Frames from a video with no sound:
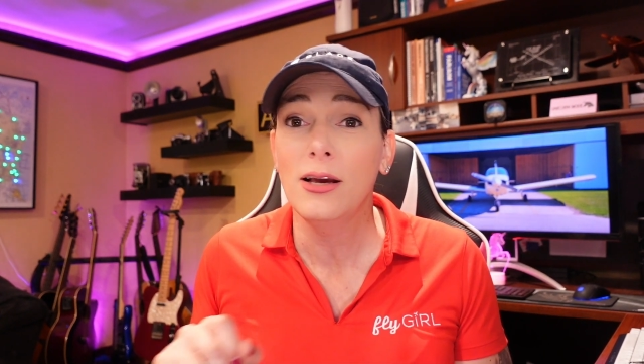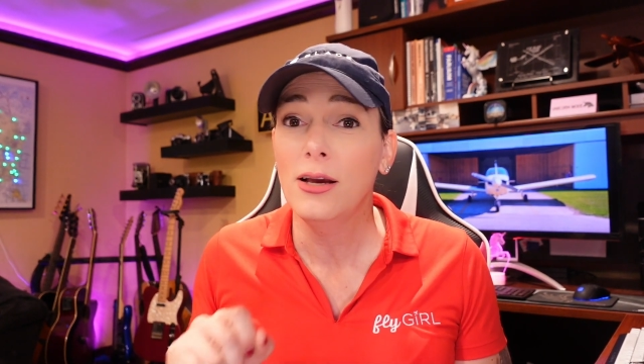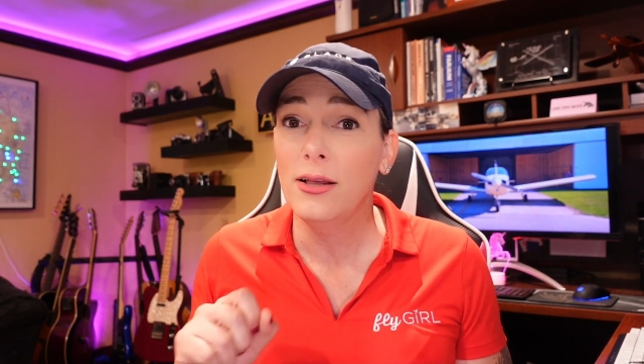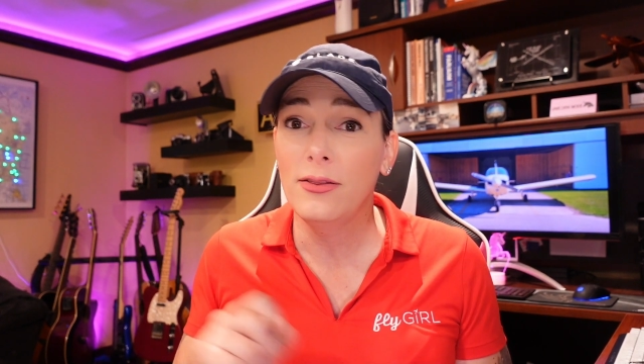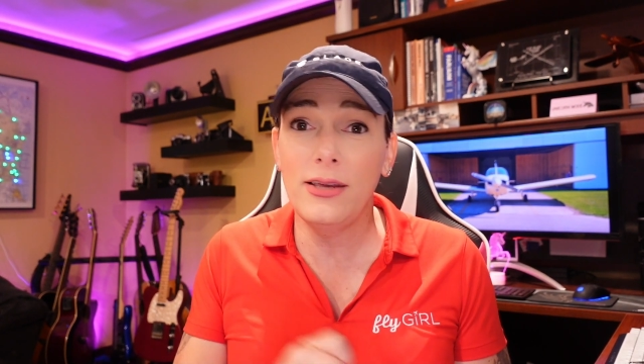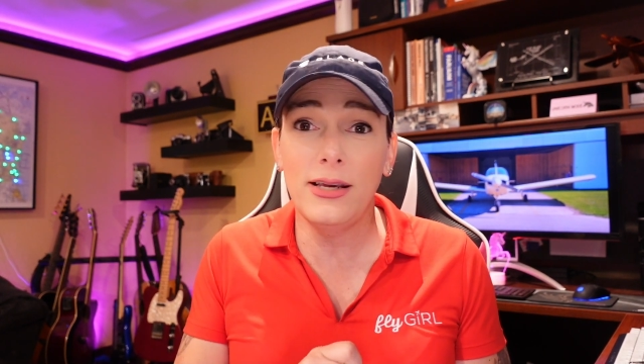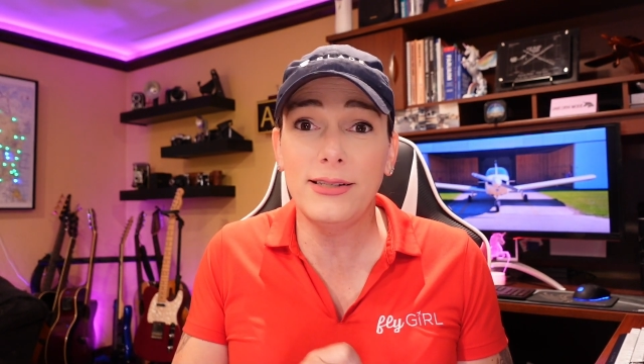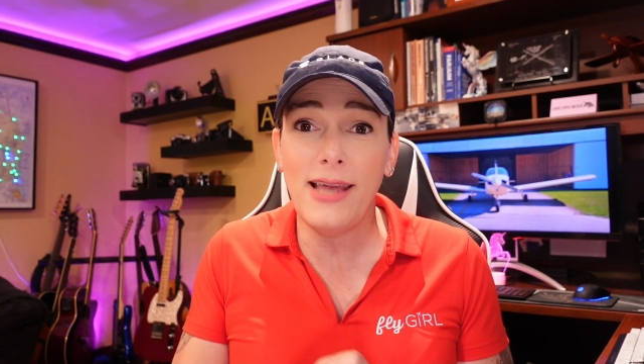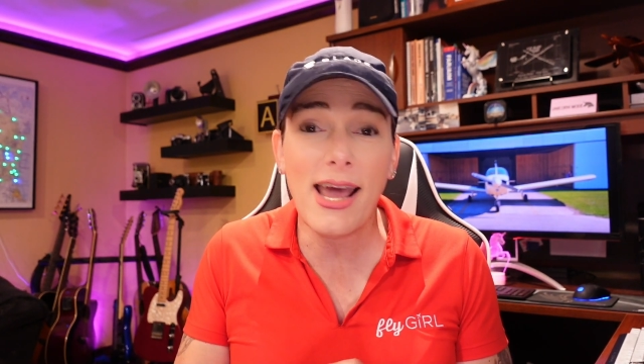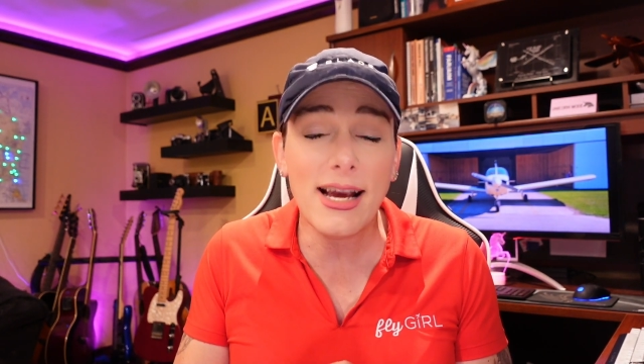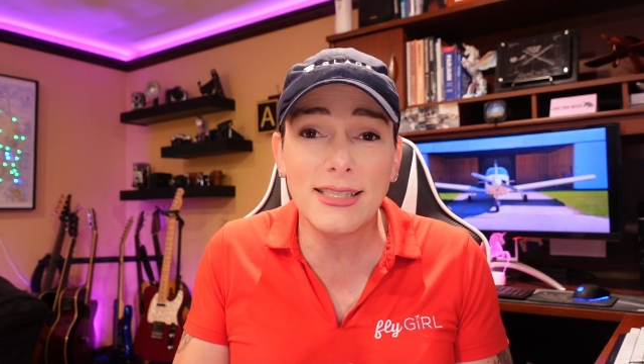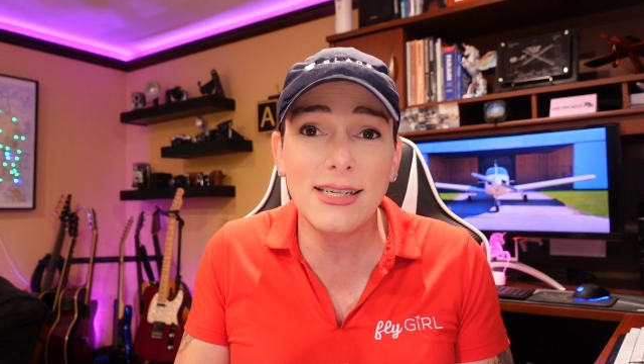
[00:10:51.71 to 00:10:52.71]
the
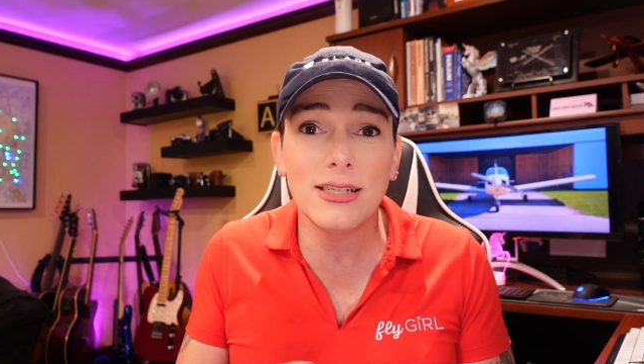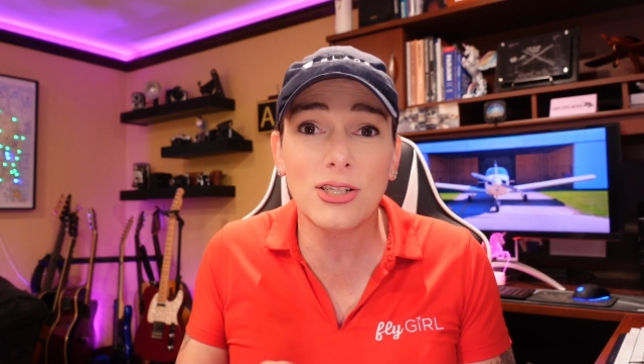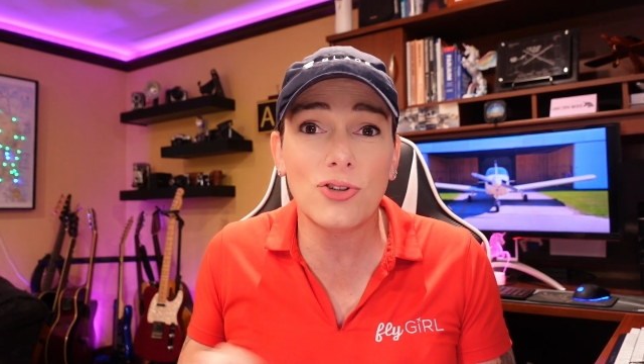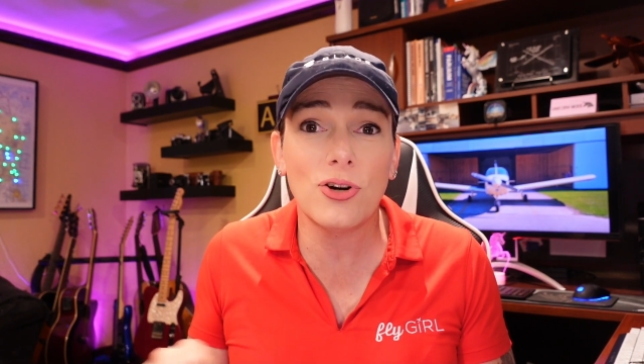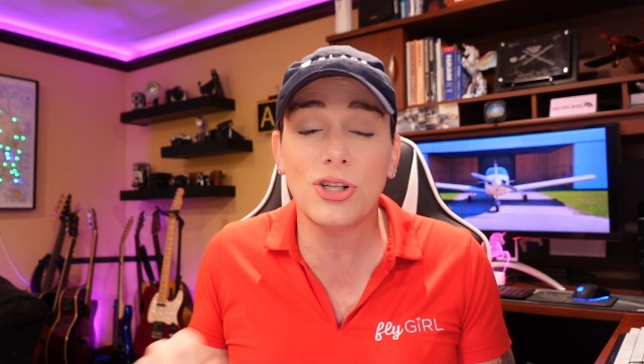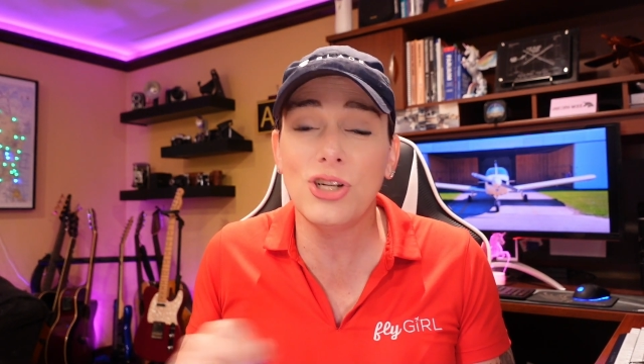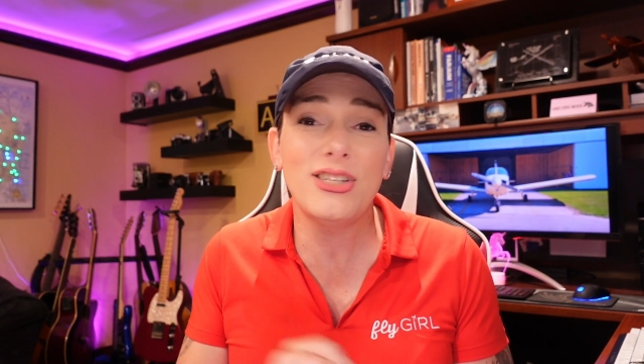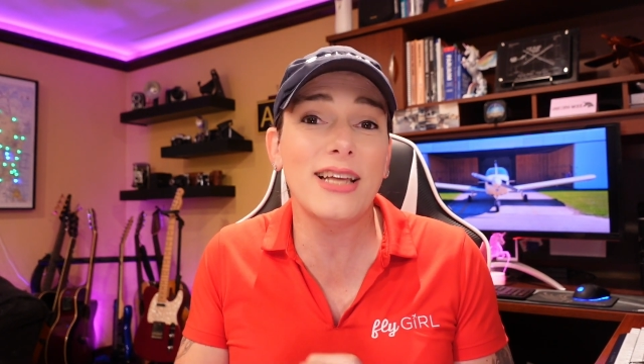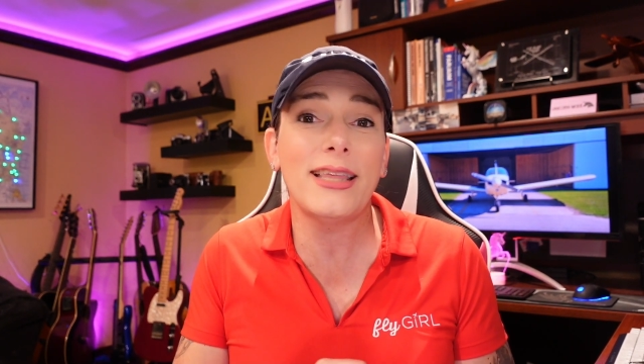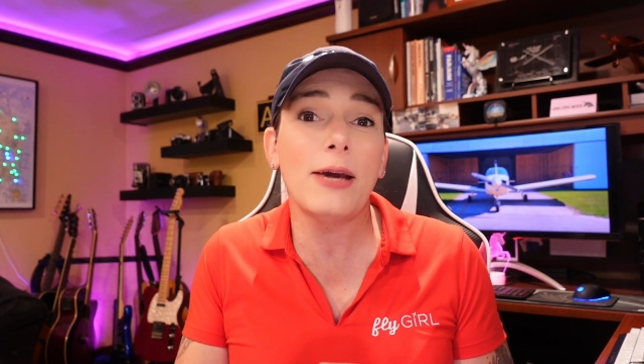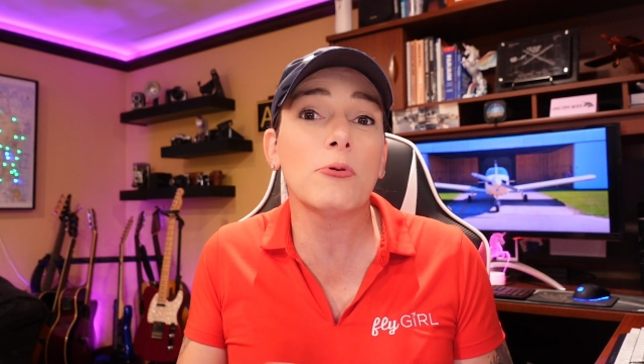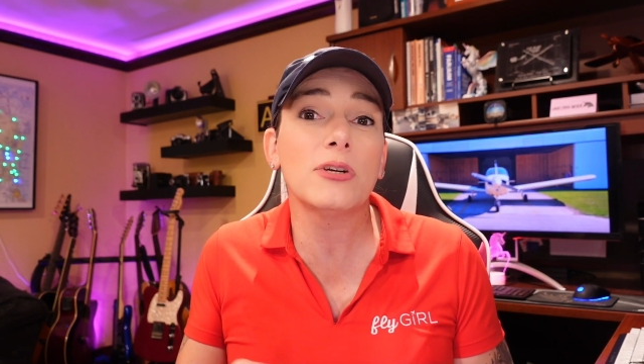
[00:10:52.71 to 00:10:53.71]
taxi instructions that they
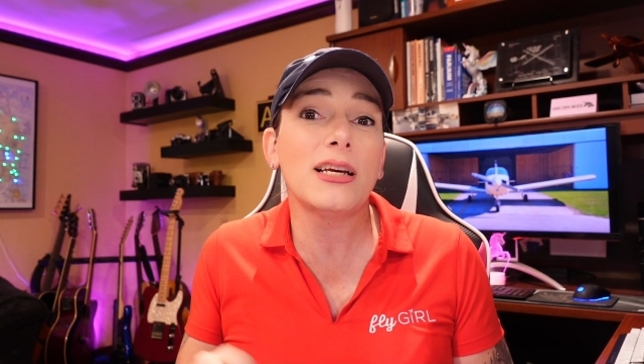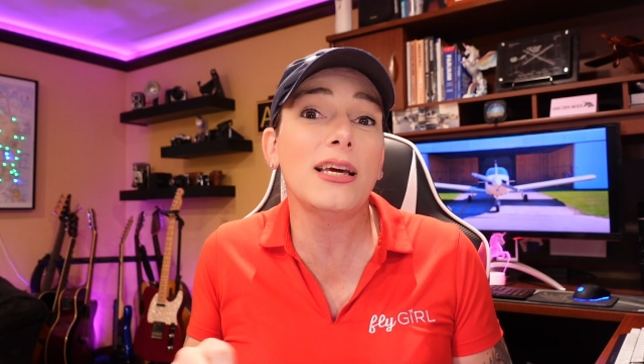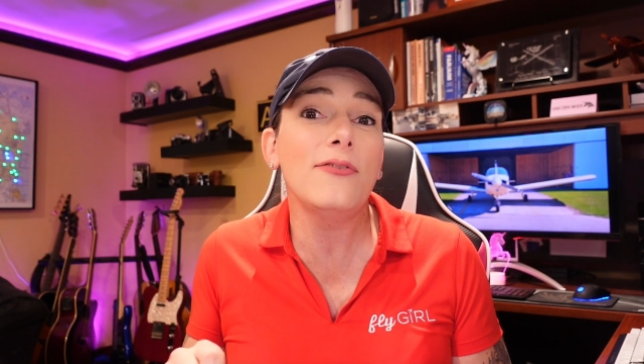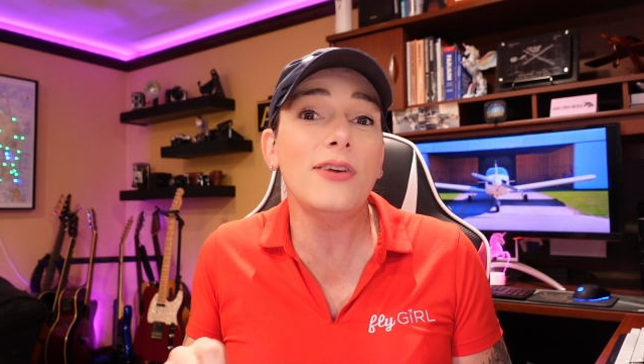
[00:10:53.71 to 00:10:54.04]
were giving